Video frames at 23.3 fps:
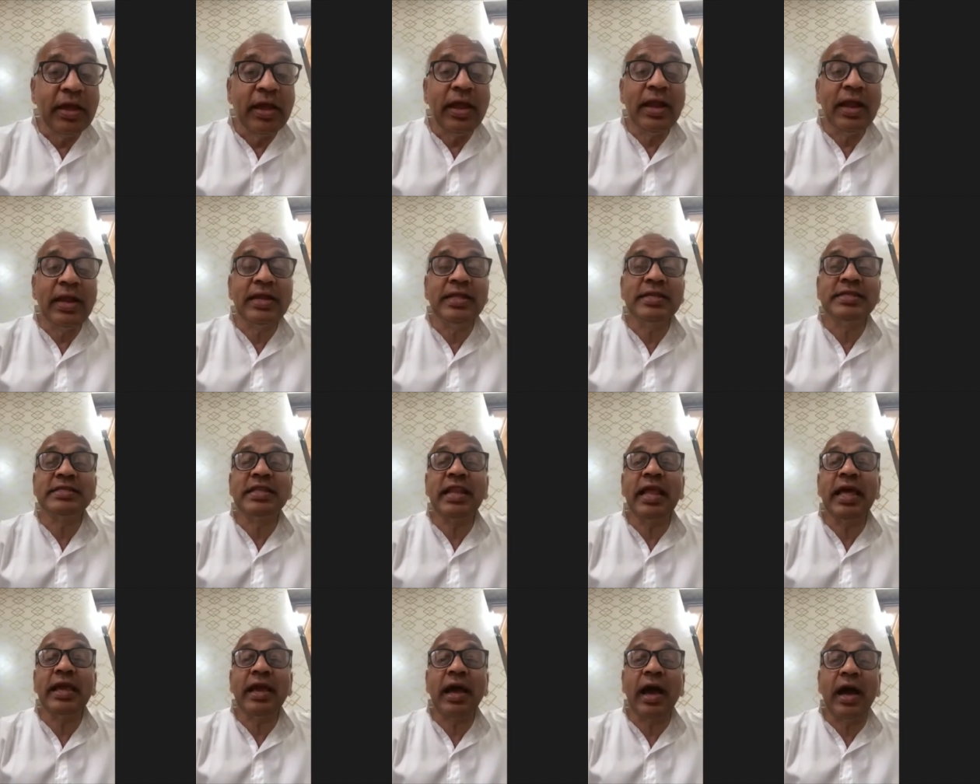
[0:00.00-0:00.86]
It is
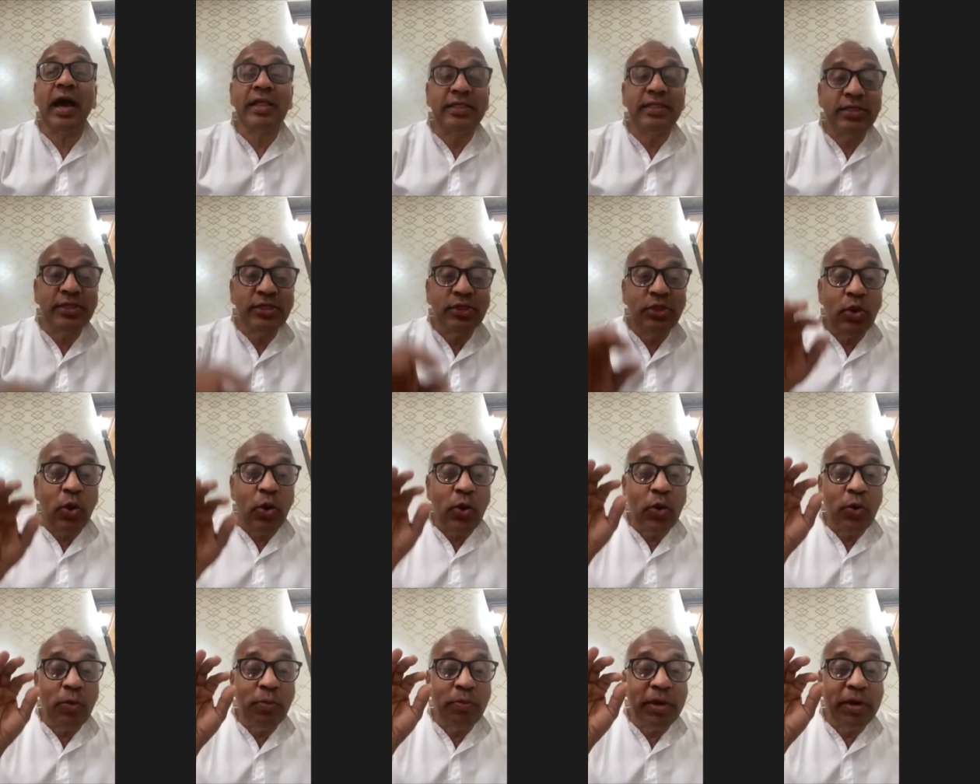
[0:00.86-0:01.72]
like
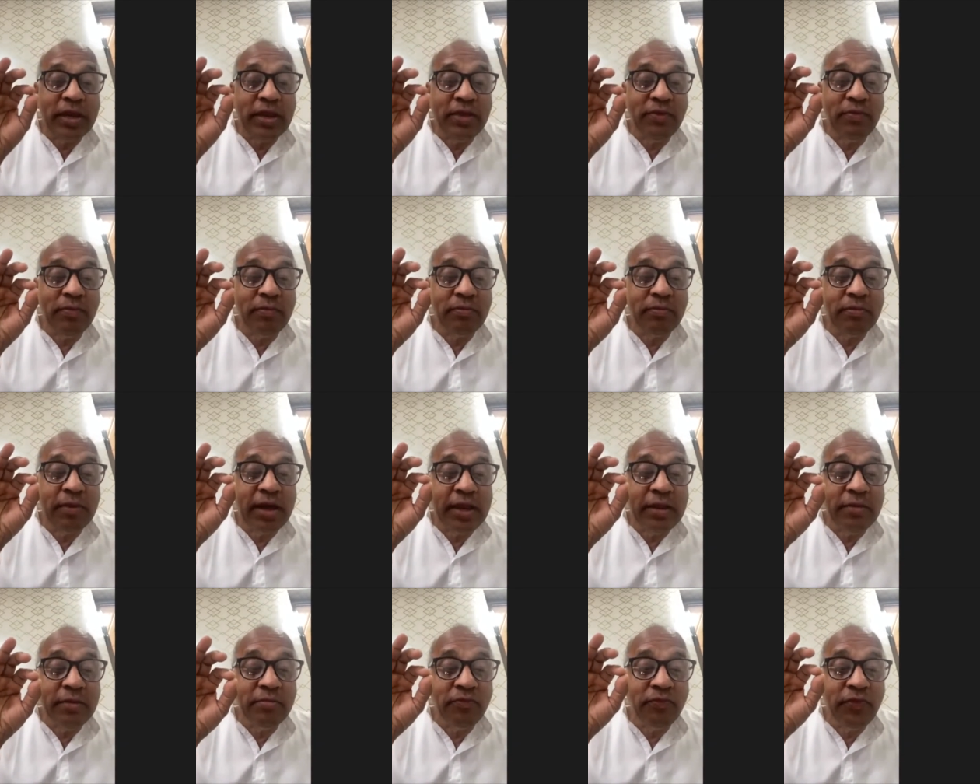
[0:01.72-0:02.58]
andho manim
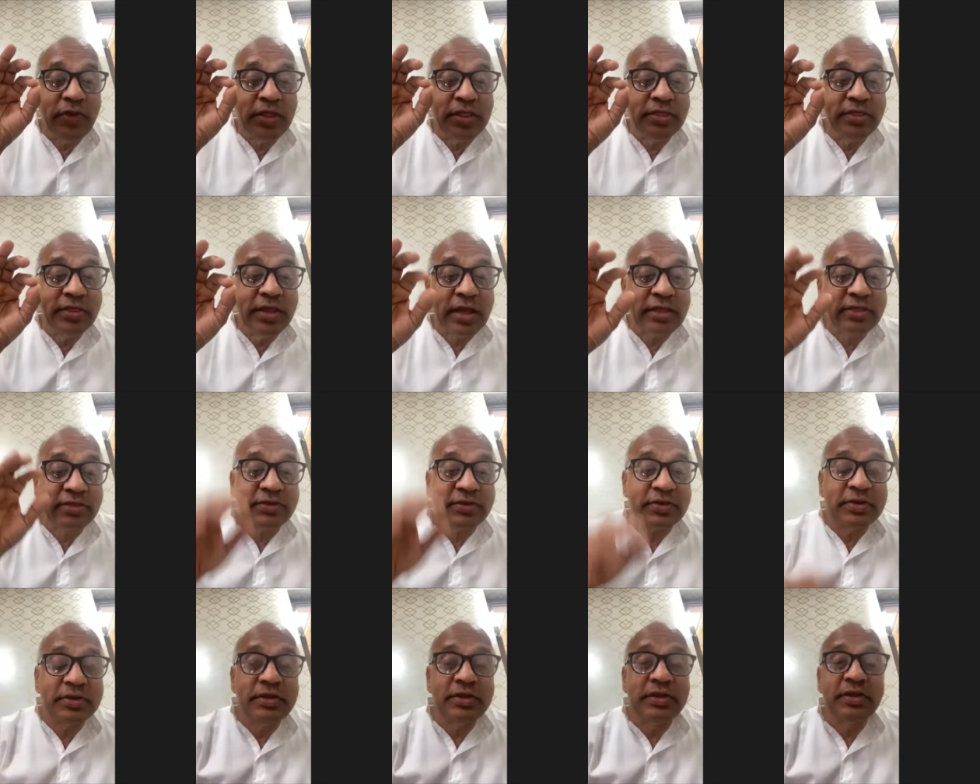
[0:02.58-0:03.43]
vindhyat,
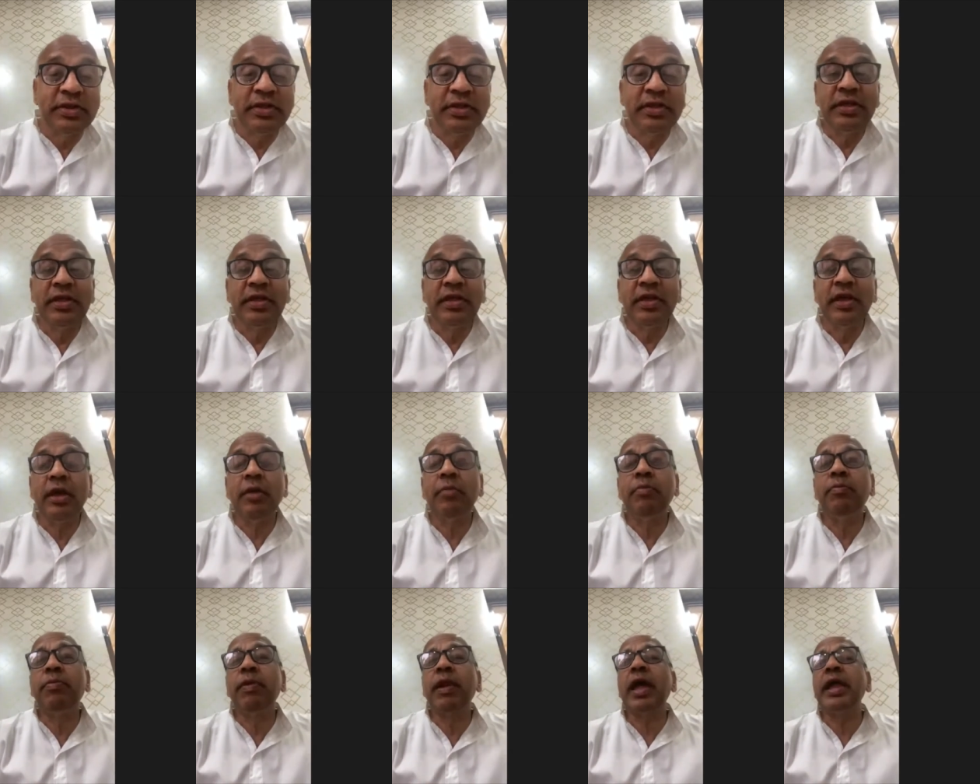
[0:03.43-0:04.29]
a
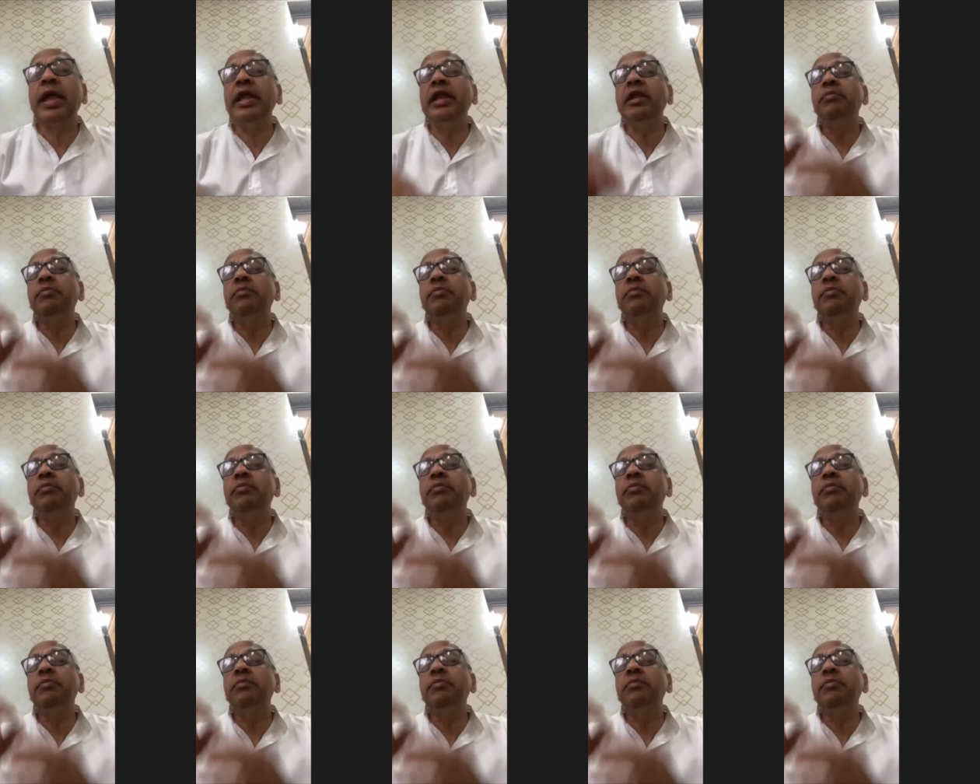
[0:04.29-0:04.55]
blind